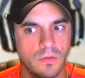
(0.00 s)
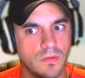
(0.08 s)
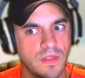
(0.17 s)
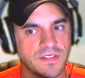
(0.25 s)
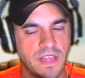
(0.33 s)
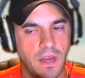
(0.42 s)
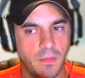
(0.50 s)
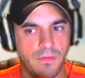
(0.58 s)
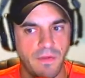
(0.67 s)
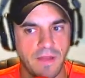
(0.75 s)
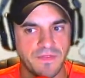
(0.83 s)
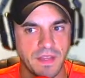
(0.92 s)
That scared me
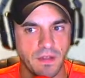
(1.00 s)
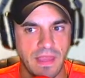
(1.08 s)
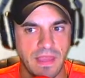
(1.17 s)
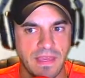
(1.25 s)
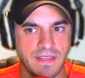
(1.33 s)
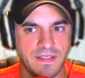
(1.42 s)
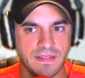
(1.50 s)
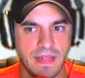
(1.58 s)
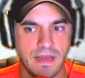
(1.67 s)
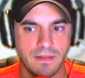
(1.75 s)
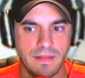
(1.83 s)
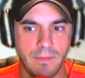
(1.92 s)
for half a second. Okay, easy.
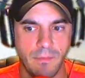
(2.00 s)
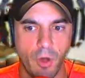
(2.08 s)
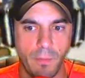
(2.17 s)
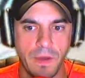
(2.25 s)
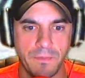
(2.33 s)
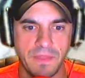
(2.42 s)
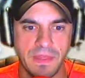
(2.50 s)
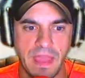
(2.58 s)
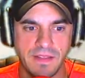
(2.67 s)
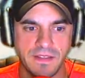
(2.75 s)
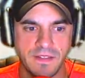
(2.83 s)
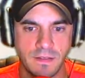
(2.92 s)
Let, let him open up the
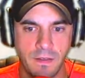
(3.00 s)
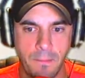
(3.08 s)
gates.